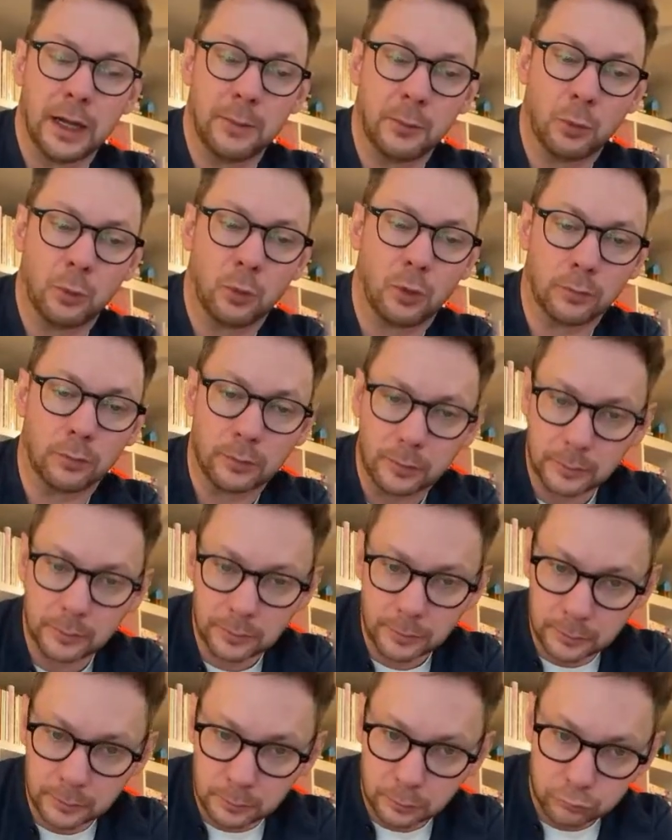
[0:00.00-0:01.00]
What
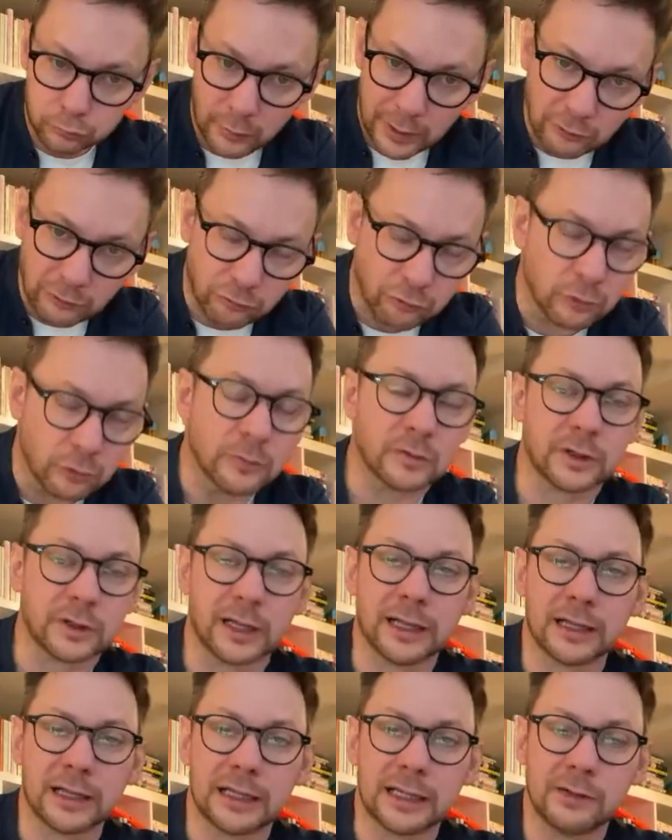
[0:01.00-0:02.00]
breadcrumbs can
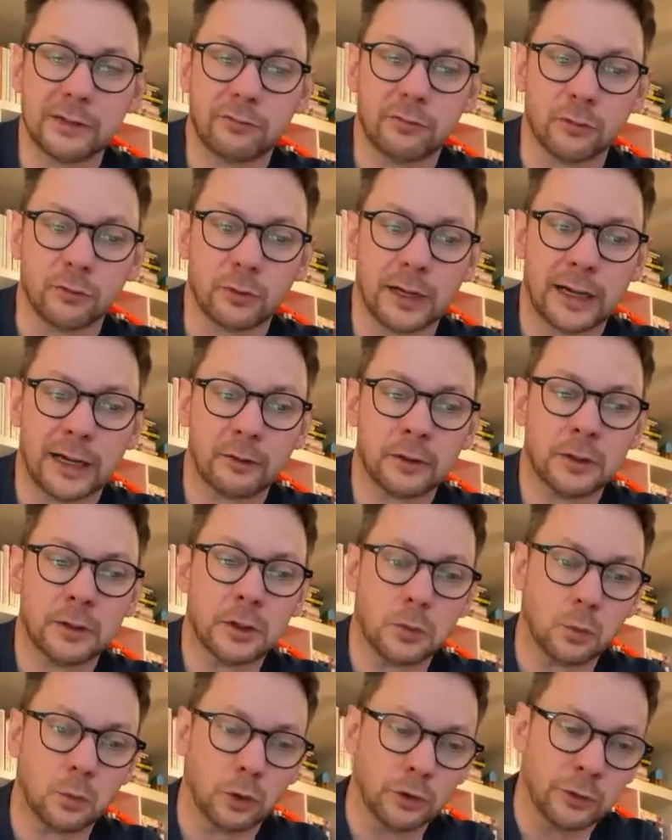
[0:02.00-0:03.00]
I leave throughout?
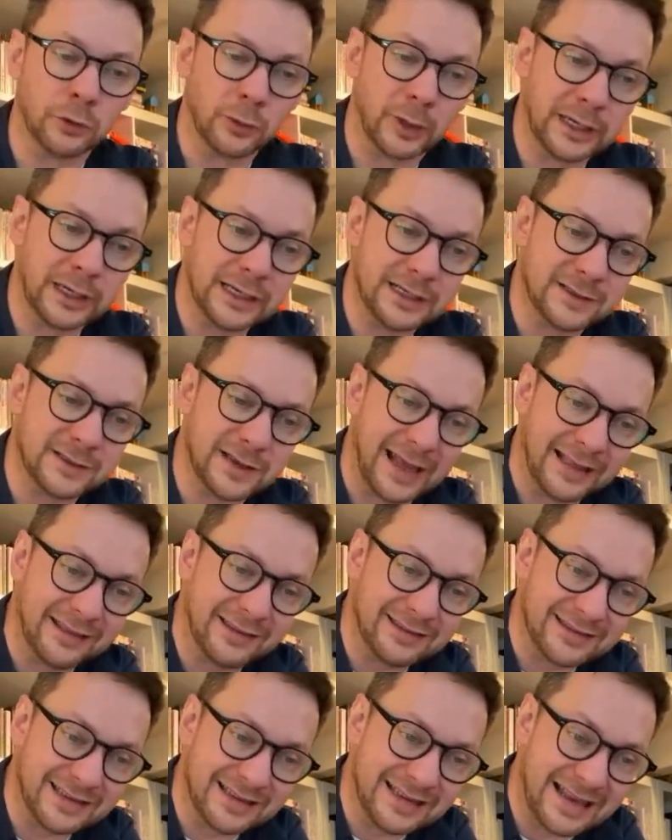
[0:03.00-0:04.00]
What do I need to
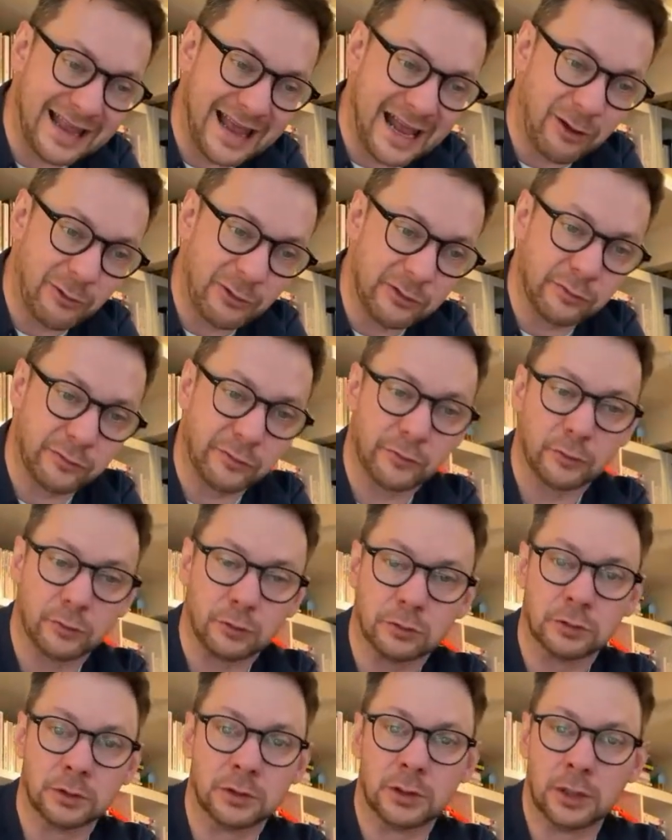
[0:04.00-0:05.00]
answer now in full
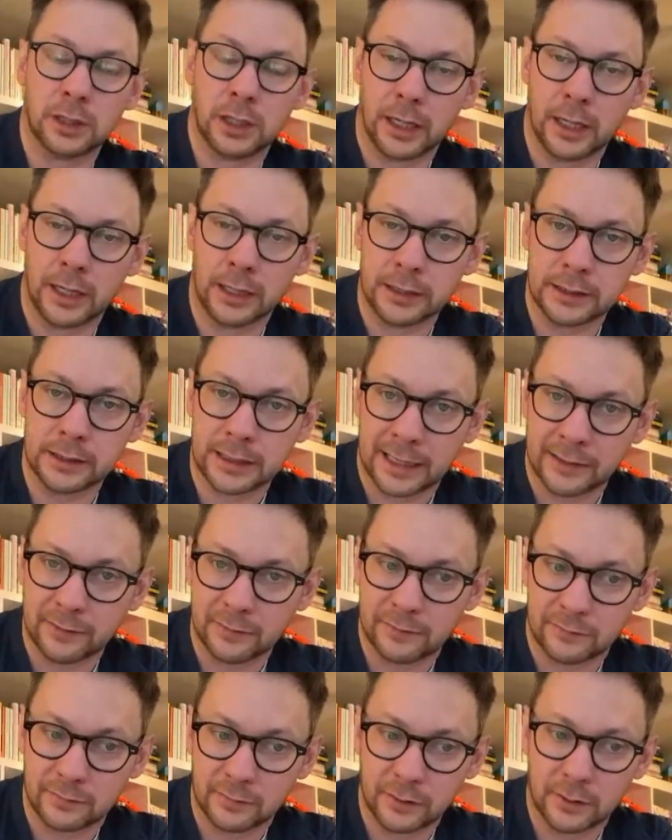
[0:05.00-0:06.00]
and
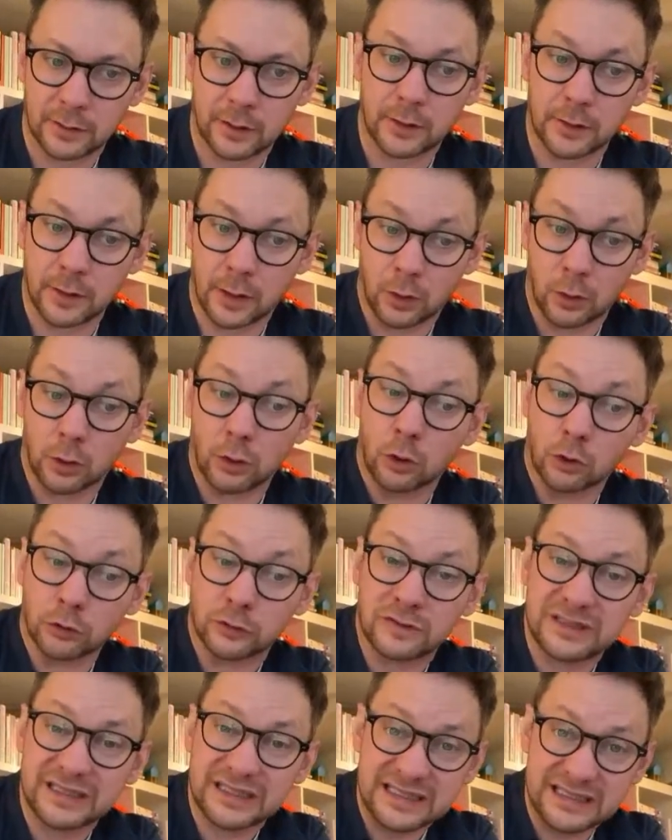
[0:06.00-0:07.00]
answer, or
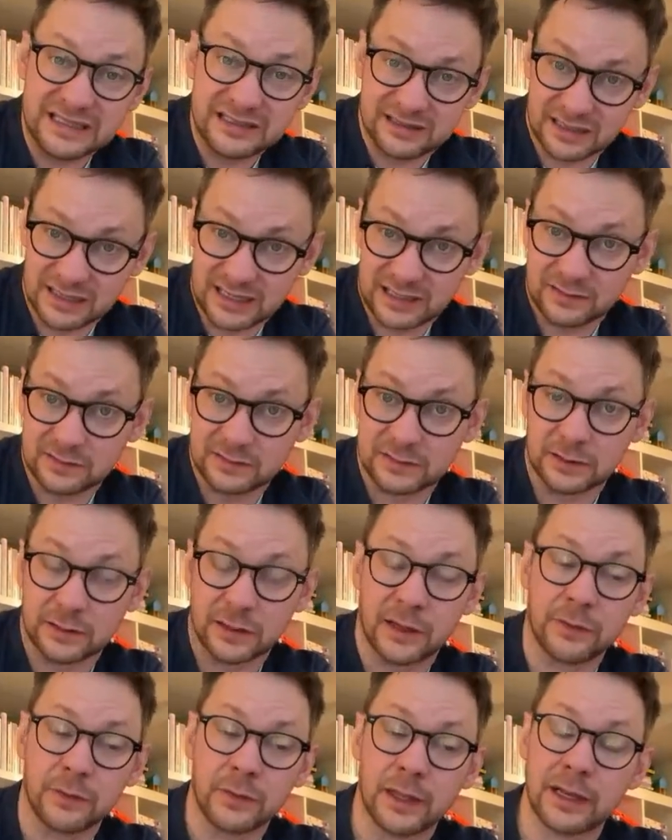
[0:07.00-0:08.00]
tease and answer,
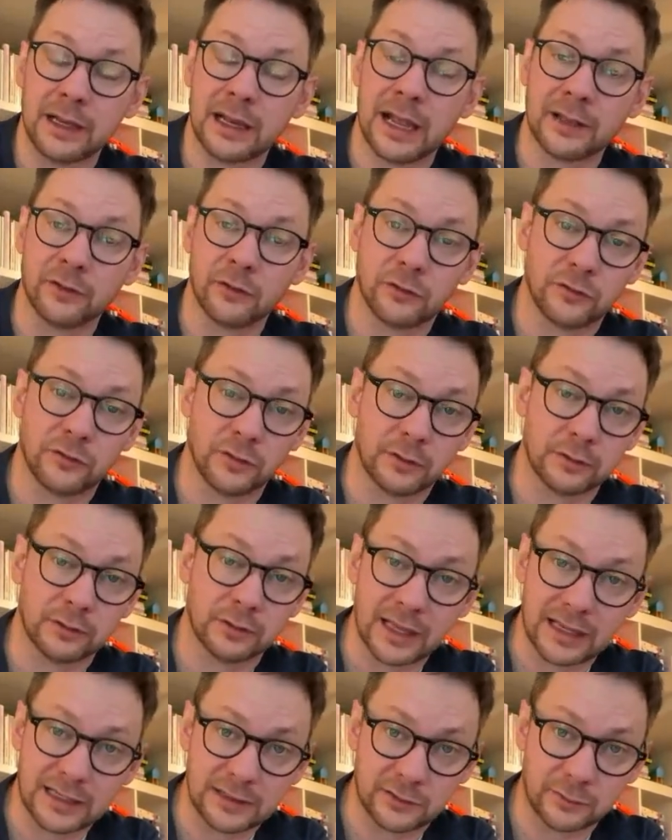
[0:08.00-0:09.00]
and then answer
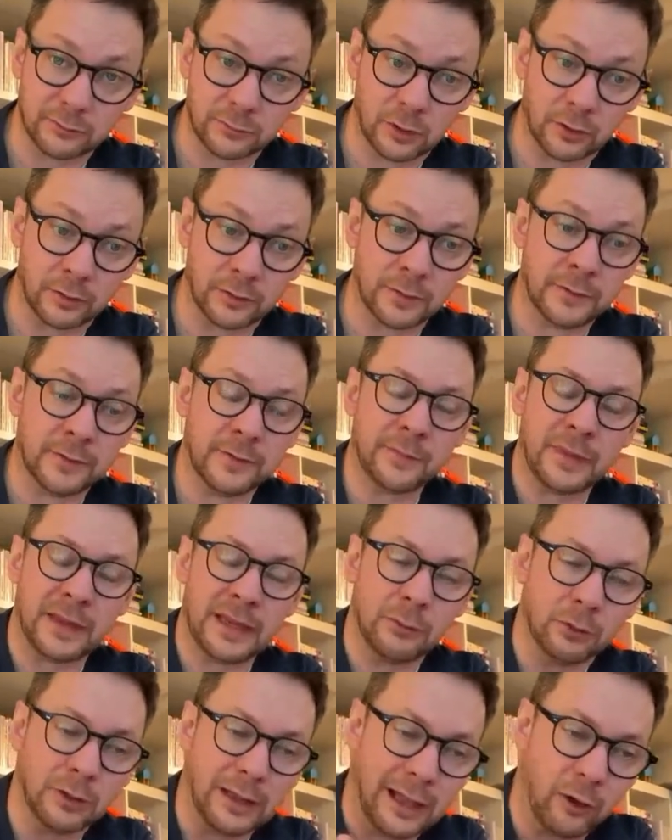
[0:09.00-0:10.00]
later on? It
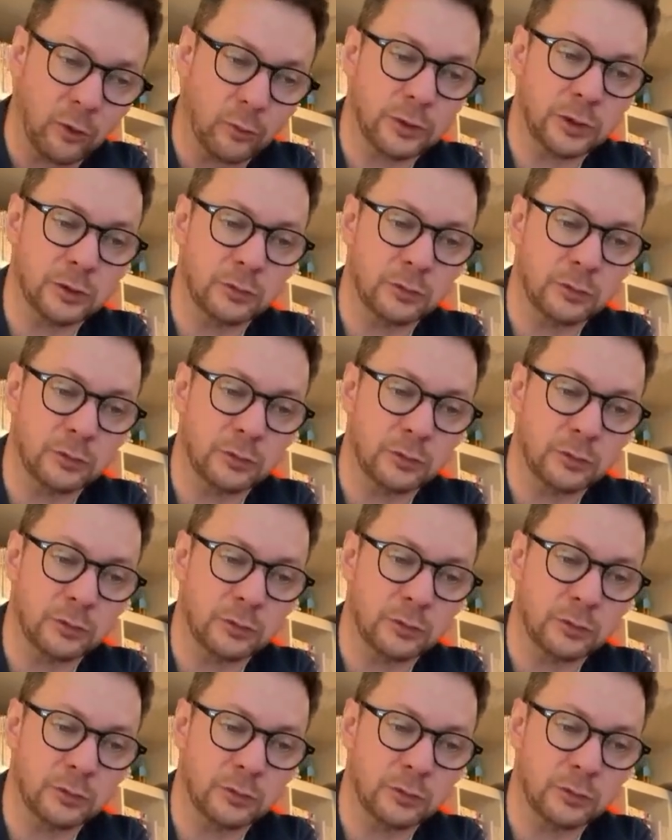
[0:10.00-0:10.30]
will help you